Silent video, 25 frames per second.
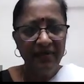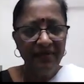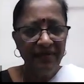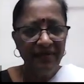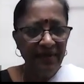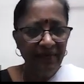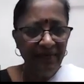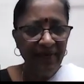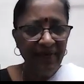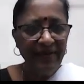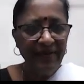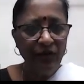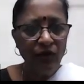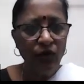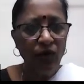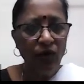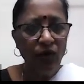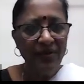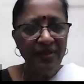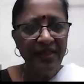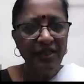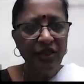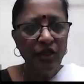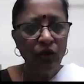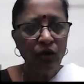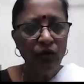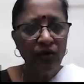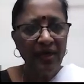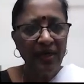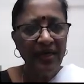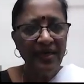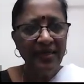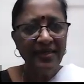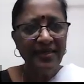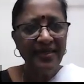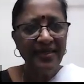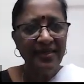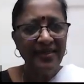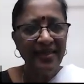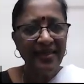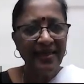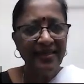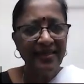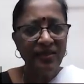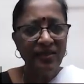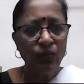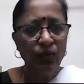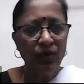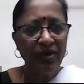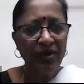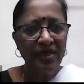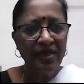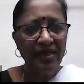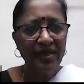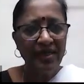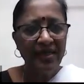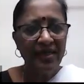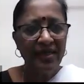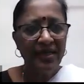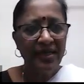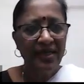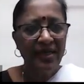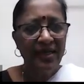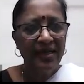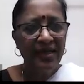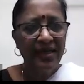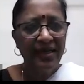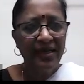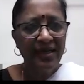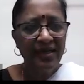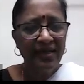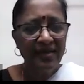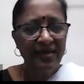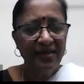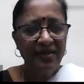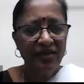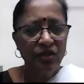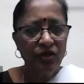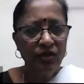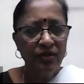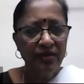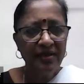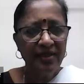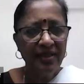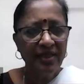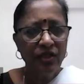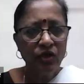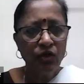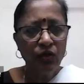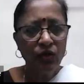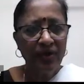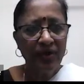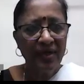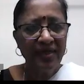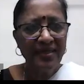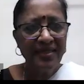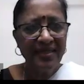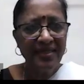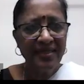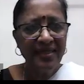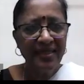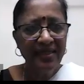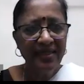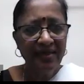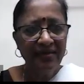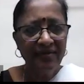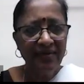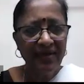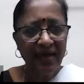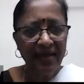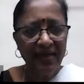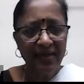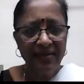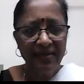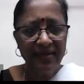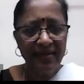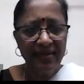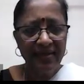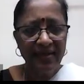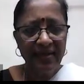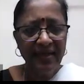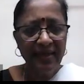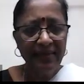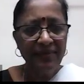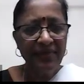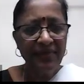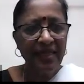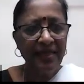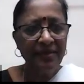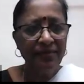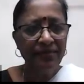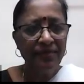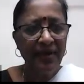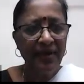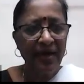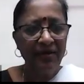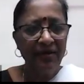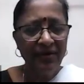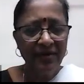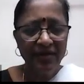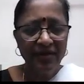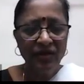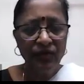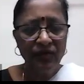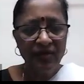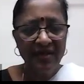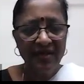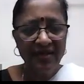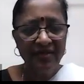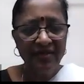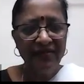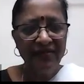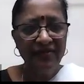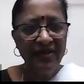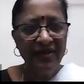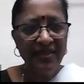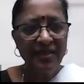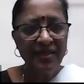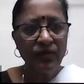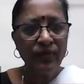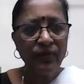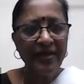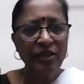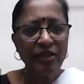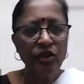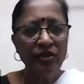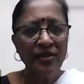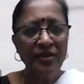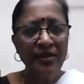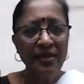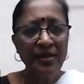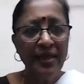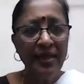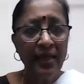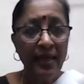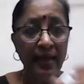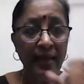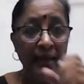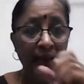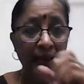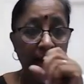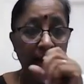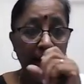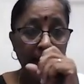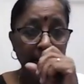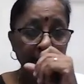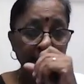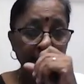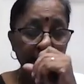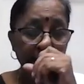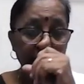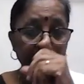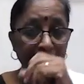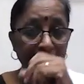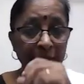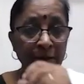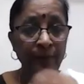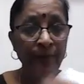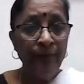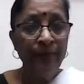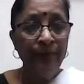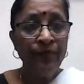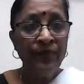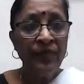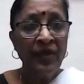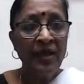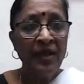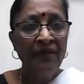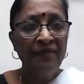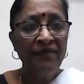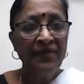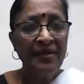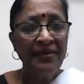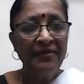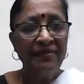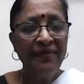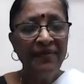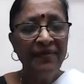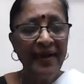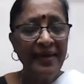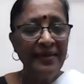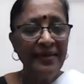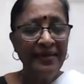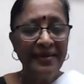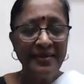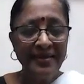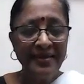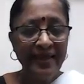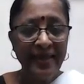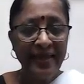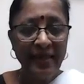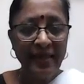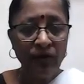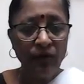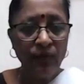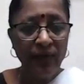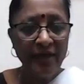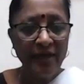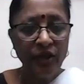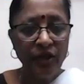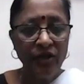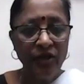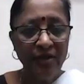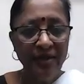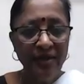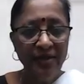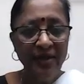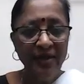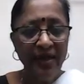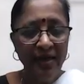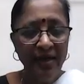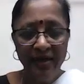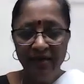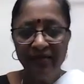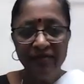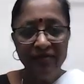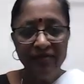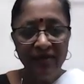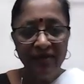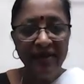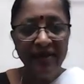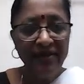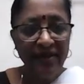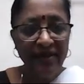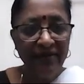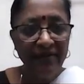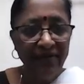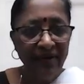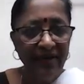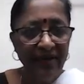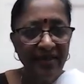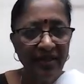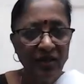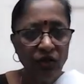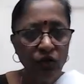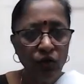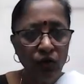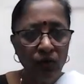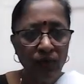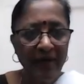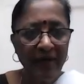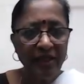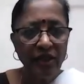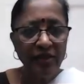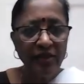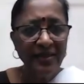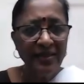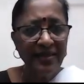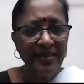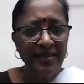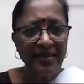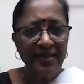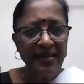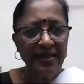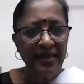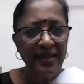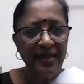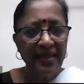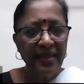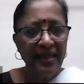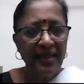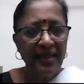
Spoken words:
we went through all these shlokas, and that is what the shlokas here, Kim Tad Bhava, so this is the first question. And then we find the second question. In the first two questions,